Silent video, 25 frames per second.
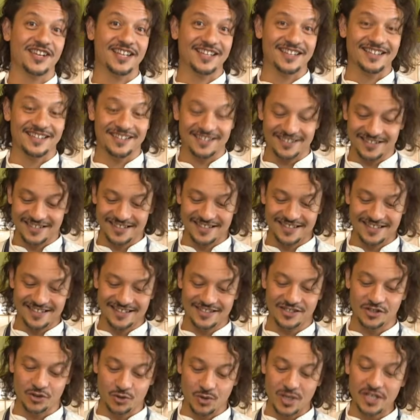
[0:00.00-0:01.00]
to
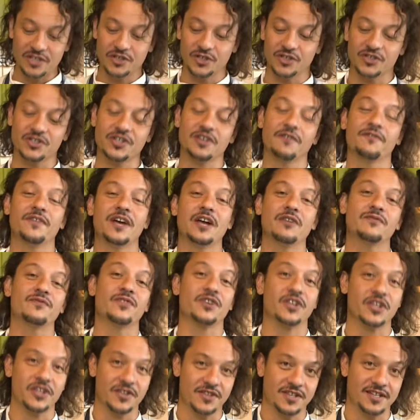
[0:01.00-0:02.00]
stress yourself out for
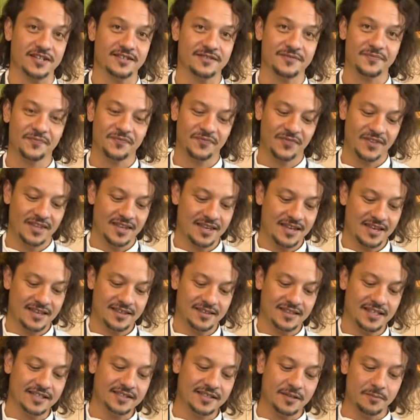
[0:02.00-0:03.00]
nothing.
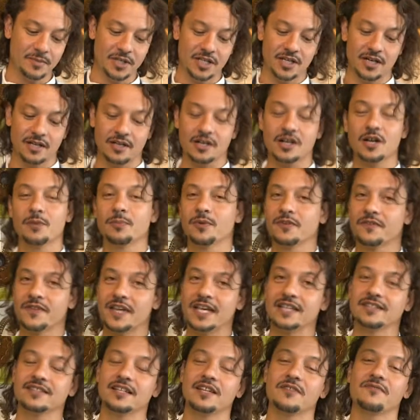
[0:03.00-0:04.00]
This can be done a couple of
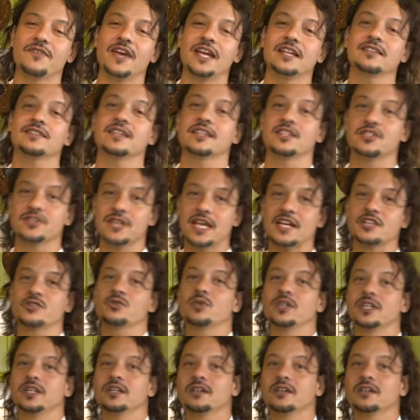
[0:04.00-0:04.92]
days in advance and it's actually